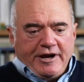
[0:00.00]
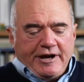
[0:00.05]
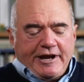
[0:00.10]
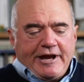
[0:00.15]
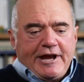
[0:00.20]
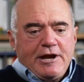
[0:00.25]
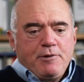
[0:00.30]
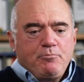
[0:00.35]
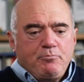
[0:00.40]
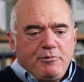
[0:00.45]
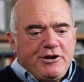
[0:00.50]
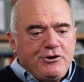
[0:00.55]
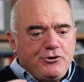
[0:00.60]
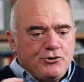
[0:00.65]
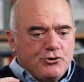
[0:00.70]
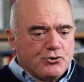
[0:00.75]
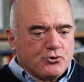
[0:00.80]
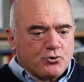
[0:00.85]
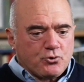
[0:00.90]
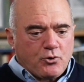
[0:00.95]
keeping
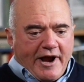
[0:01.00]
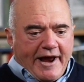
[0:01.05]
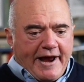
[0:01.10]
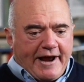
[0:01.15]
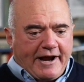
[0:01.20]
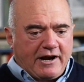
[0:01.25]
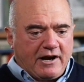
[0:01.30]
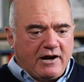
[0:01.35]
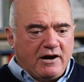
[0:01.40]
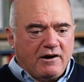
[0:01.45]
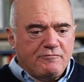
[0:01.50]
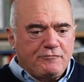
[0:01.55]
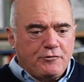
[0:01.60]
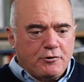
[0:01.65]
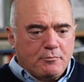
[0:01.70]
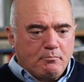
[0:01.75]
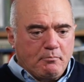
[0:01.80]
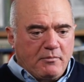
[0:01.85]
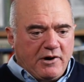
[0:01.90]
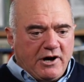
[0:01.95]
track of
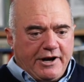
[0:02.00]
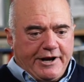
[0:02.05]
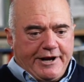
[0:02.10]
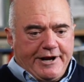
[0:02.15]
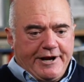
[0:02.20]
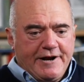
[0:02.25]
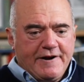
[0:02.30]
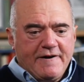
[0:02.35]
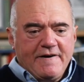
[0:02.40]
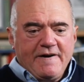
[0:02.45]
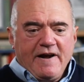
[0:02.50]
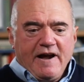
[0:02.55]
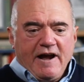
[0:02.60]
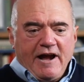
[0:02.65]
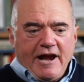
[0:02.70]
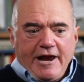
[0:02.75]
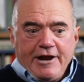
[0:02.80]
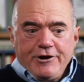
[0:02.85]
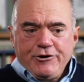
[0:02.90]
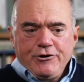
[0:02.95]
your money
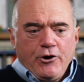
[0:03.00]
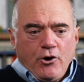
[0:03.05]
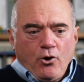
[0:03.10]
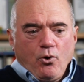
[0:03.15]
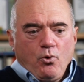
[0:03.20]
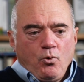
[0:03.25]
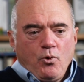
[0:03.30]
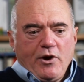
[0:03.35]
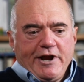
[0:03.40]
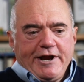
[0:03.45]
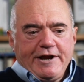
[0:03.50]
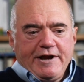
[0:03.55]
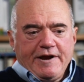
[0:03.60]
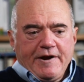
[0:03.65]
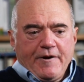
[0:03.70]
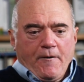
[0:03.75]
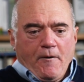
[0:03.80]
and knowing